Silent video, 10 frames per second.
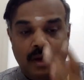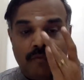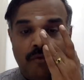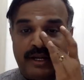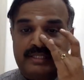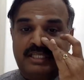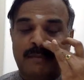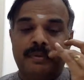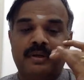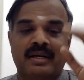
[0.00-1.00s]
For
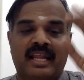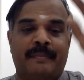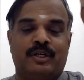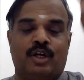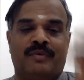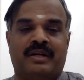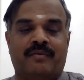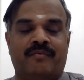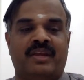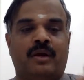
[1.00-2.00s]
example, labor turnover,
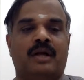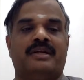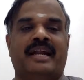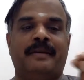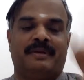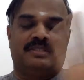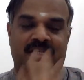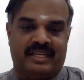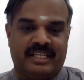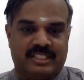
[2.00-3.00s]
we got
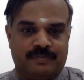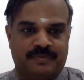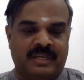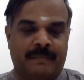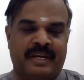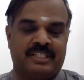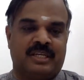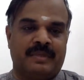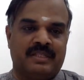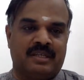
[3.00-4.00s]
10% separation
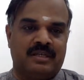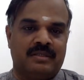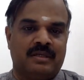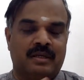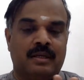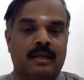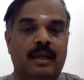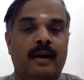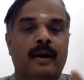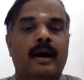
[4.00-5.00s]
method.
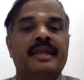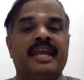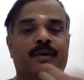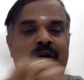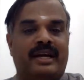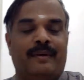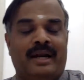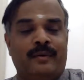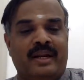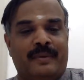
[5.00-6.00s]
Equivalent
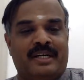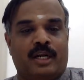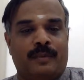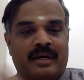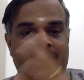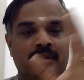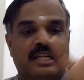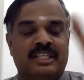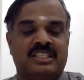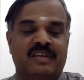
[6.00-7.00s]
annual labor turnover, that
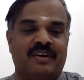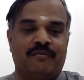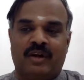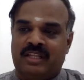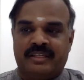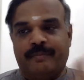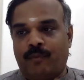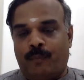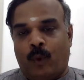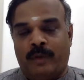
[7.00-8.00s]
is given for the
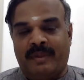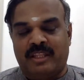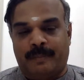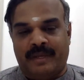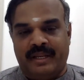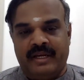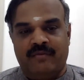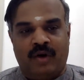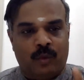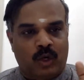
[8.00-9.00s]
1 month period.
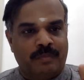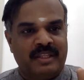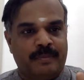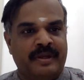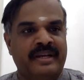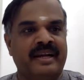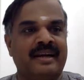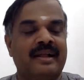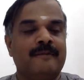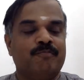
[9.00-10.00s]
For 1 month period,
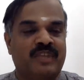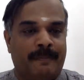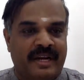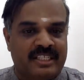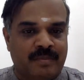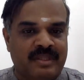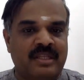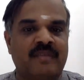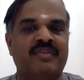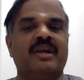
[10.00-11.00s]
separation
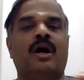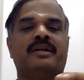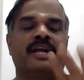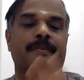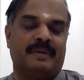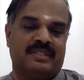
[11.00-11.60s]
method, we got 10%.